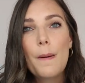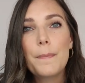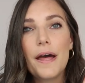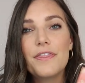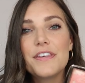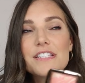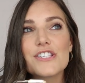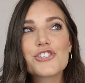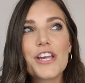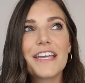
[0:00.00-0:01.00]
But this
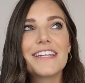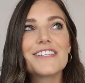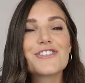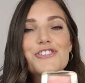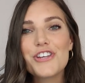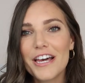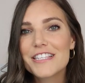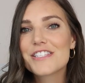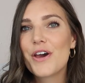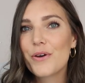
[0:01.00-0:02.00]
shade is
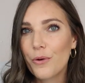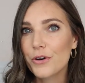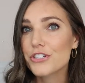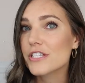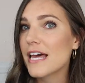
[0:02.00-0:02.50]
just gorgeous.